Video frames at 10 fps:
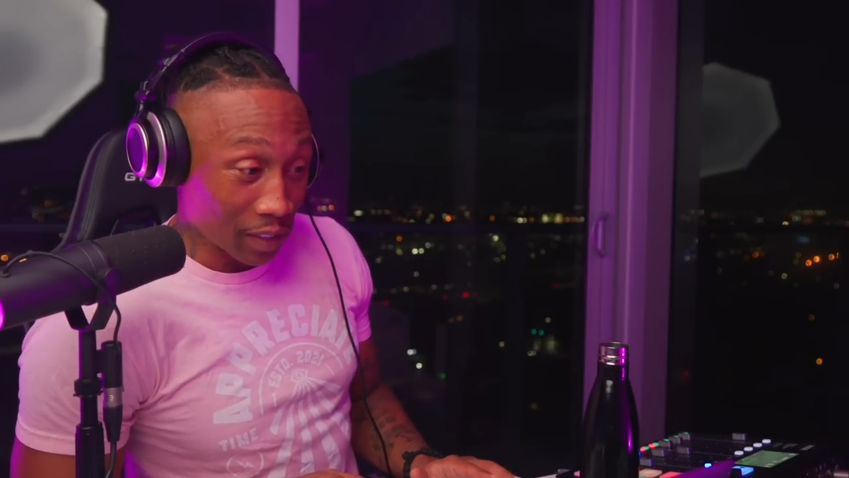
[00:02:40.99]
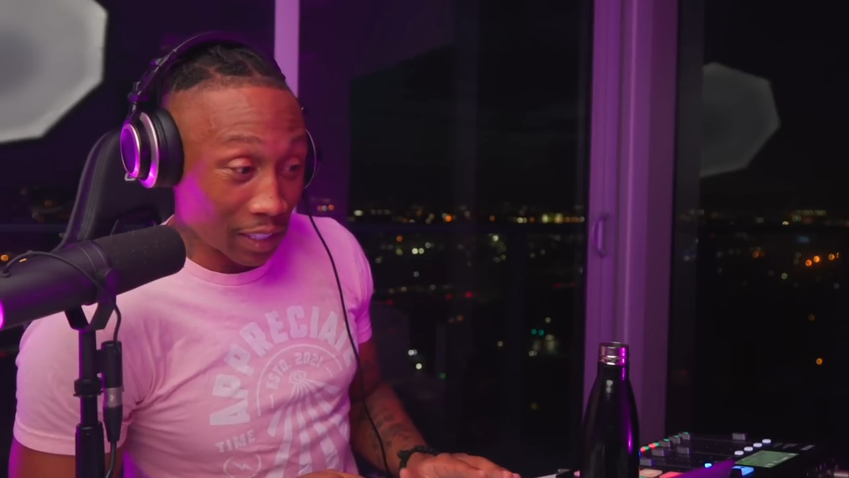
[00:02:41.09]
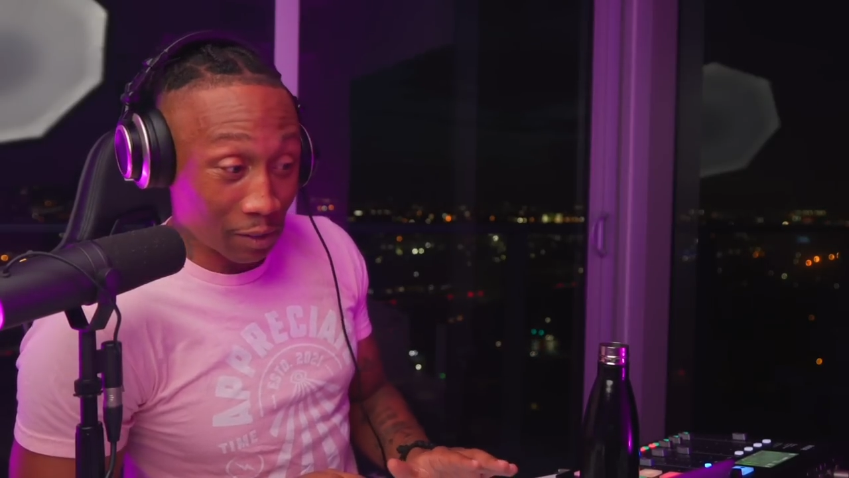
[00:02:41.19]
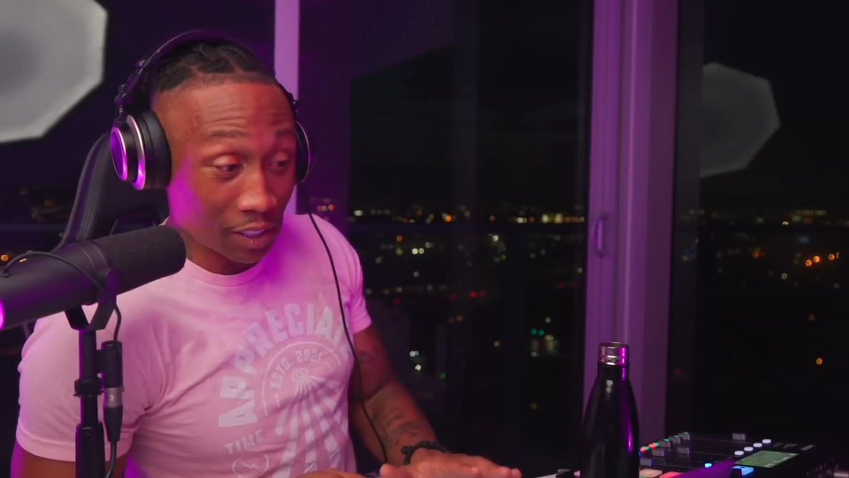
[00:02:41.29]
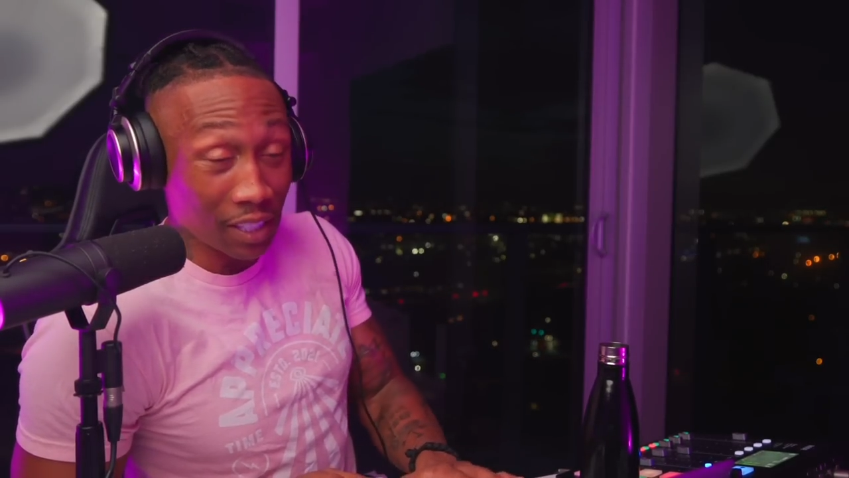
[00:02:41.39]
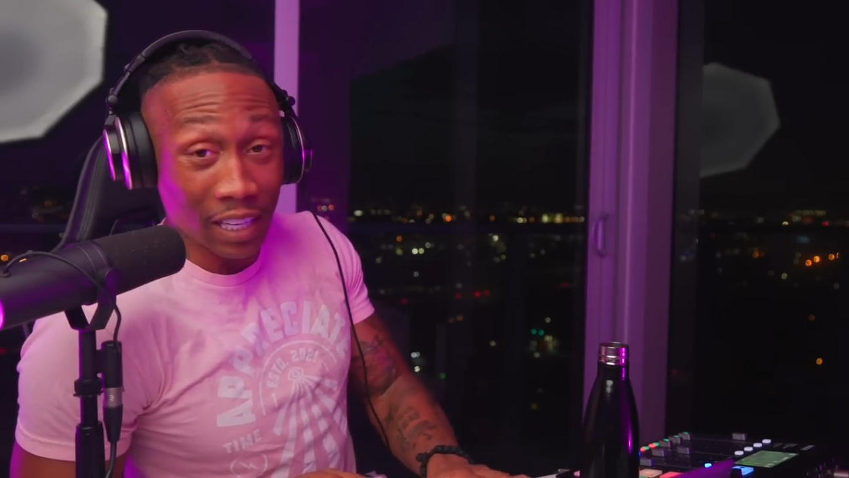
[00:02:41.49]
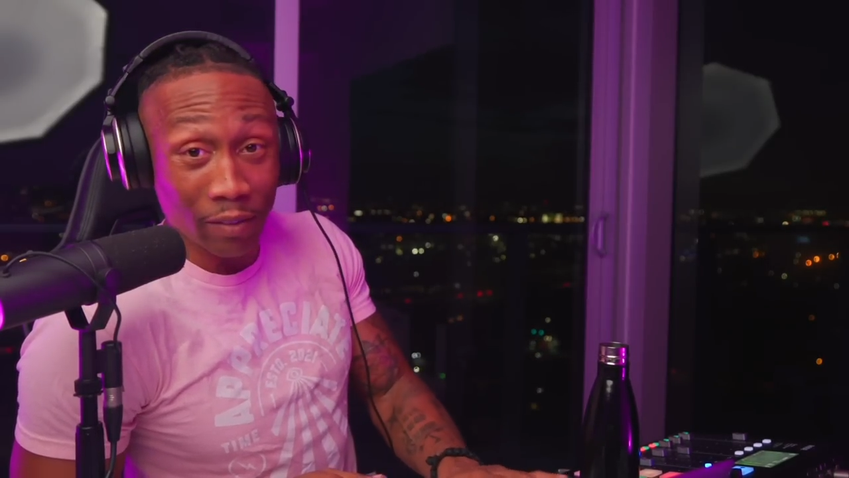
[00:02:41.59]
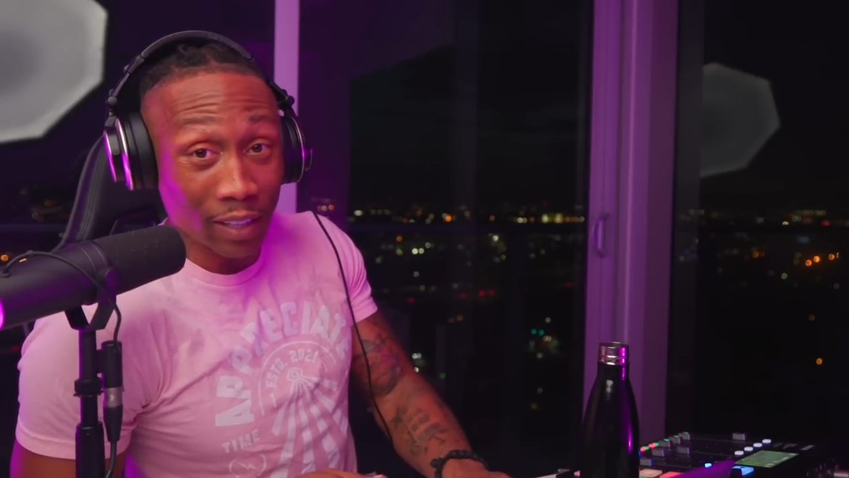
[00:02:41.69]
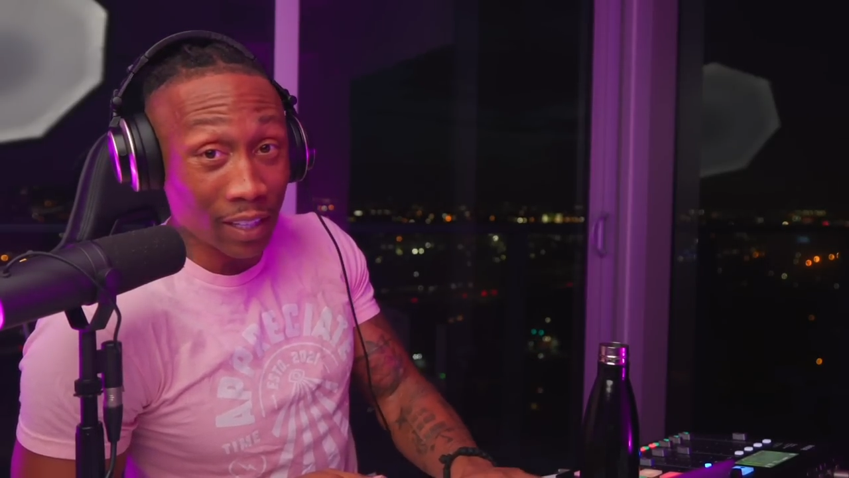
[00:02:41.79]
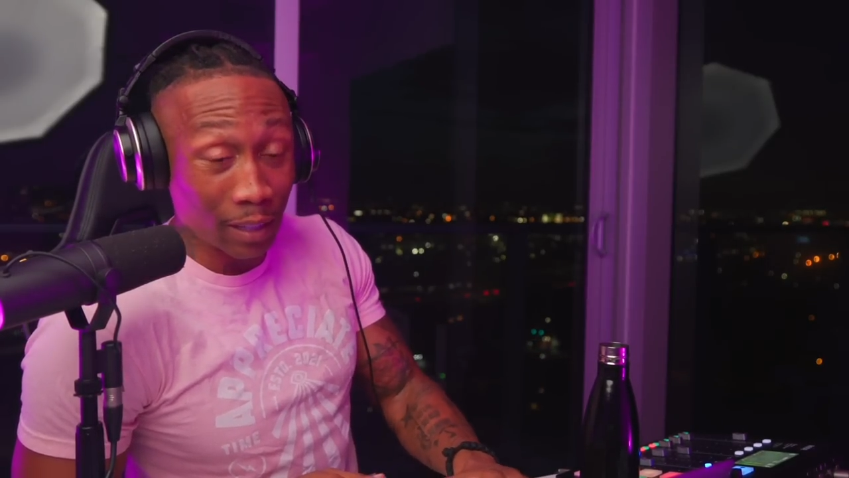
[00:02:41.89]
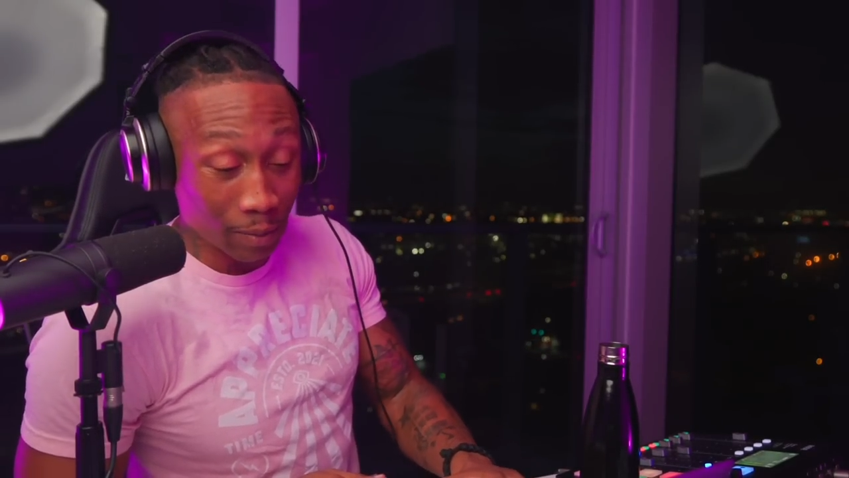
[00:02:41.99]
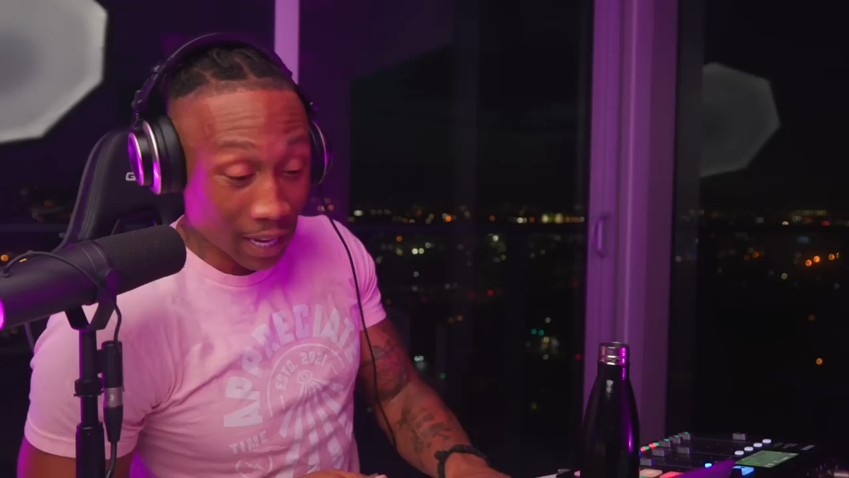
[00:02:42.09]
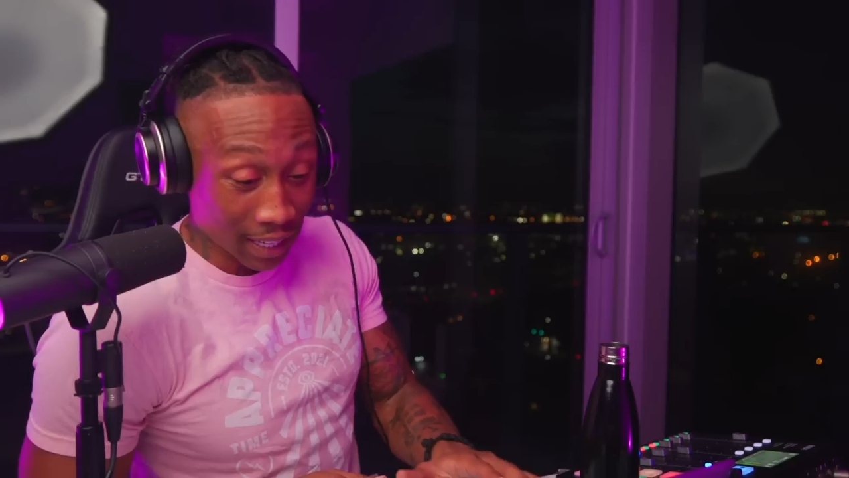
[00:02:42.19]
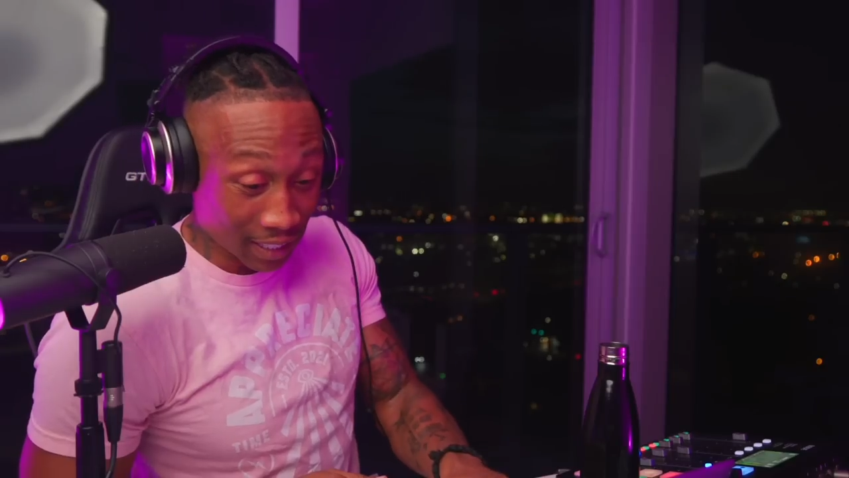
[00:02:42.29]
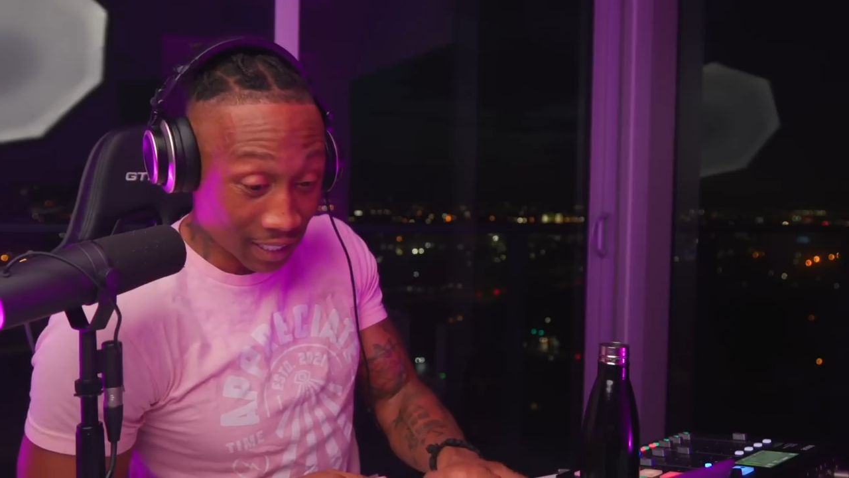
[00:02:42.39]
If she giving it up
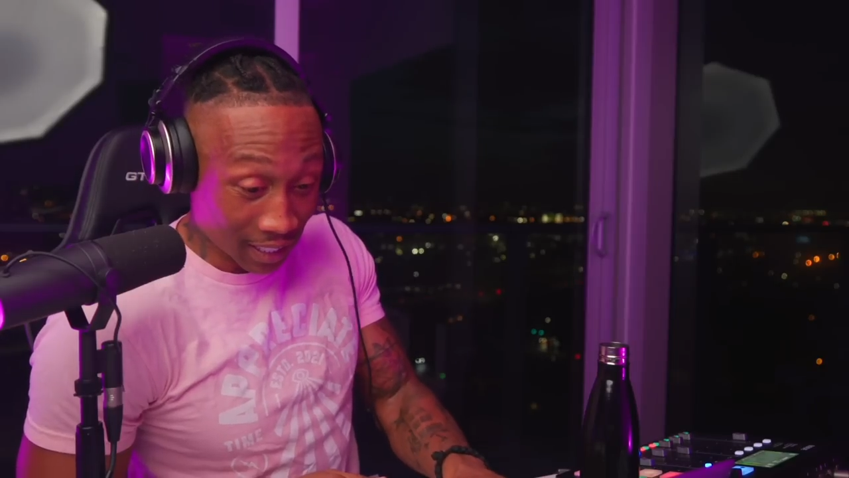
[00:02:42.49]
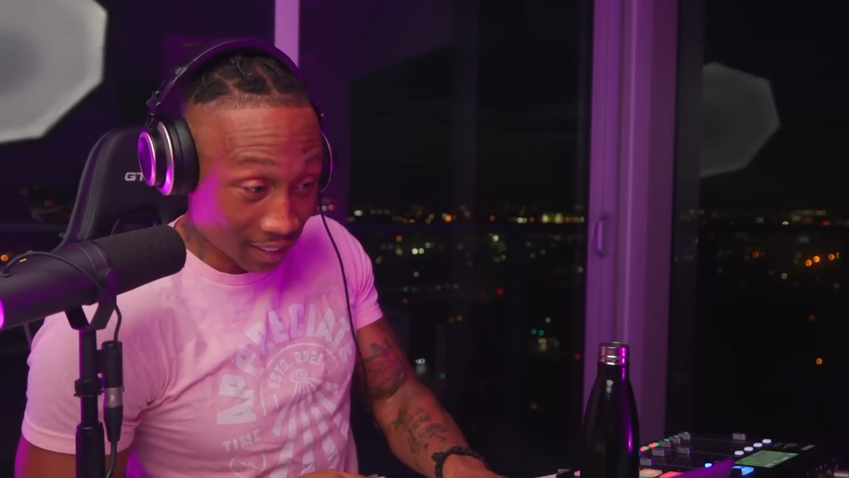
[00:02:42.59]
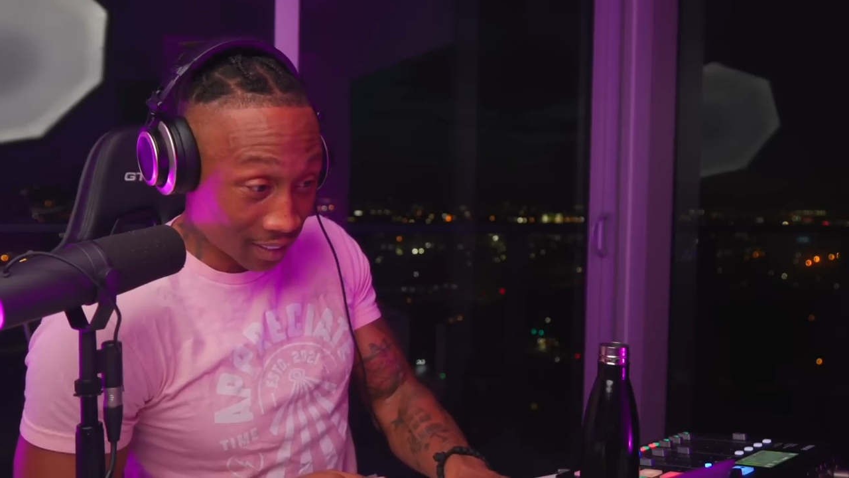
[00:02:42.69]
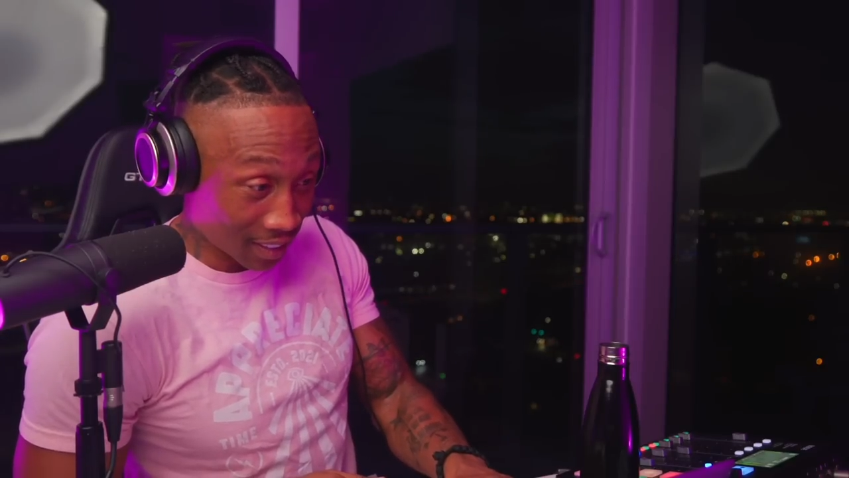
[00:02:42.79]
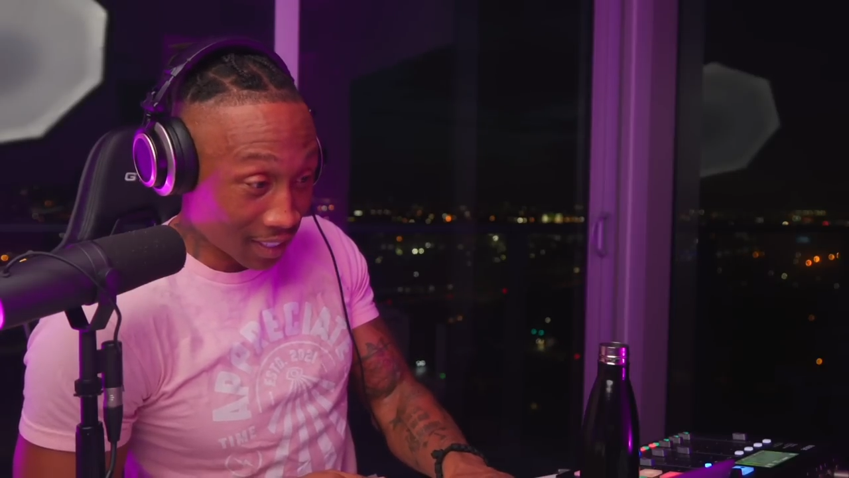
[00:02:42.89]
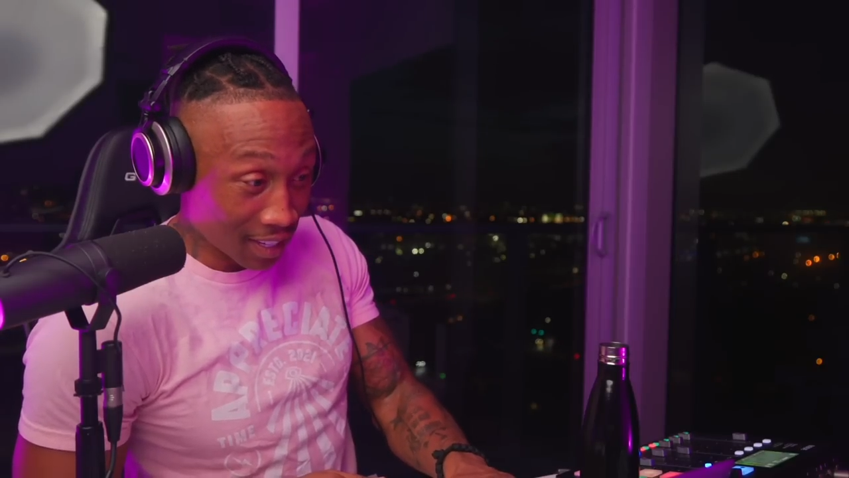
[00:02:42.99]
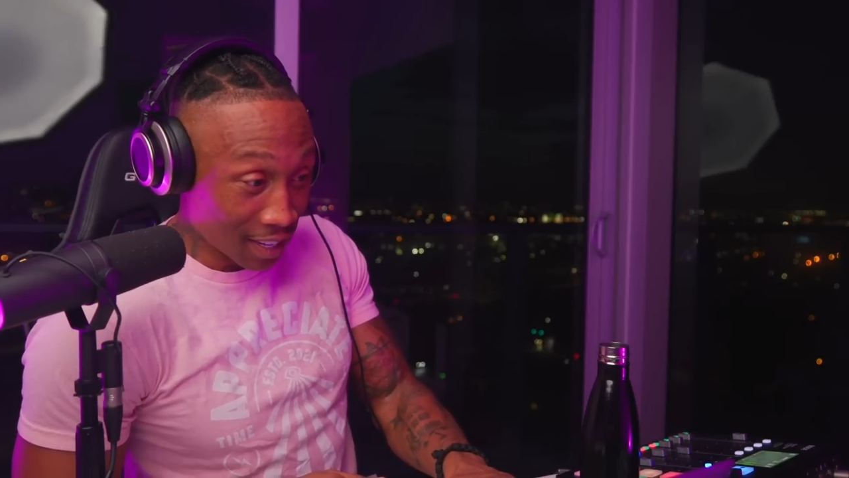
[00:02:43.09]
like this,